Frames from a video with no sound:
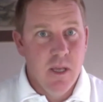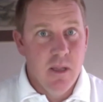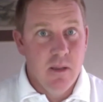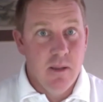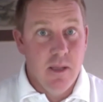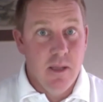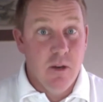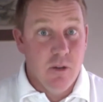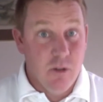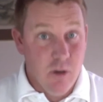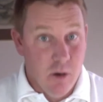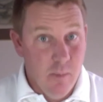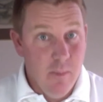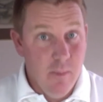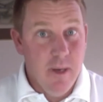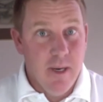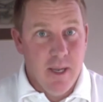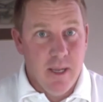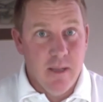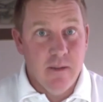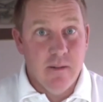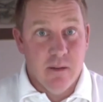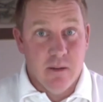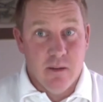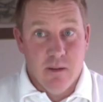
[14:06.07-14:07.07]
They're
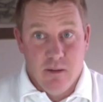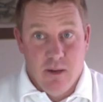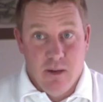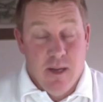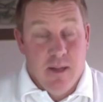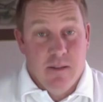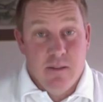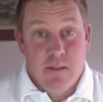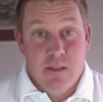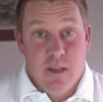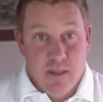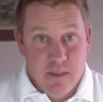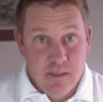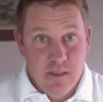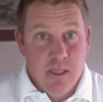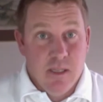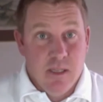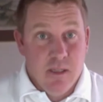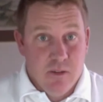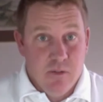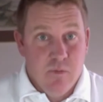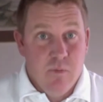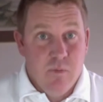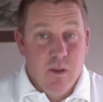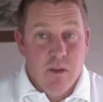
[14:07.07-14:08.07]
dominating. I'd say
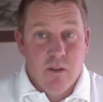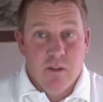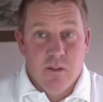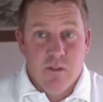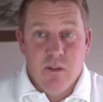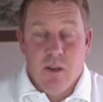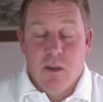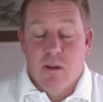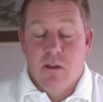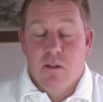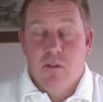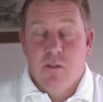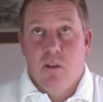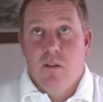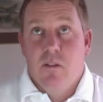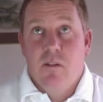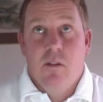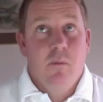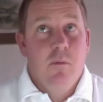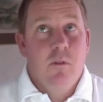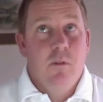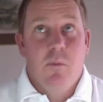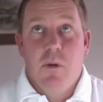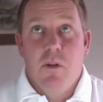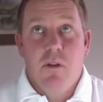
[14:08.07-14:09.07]
it's fair to say, because they
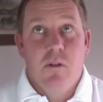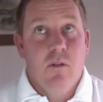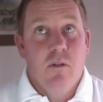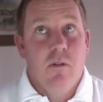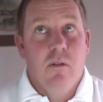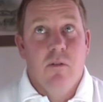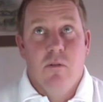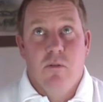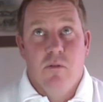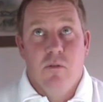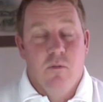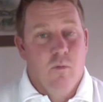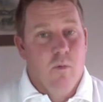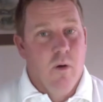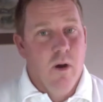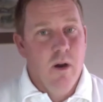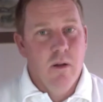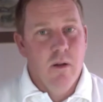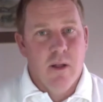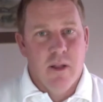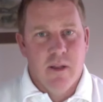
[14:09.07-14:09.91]
seem to be doing well.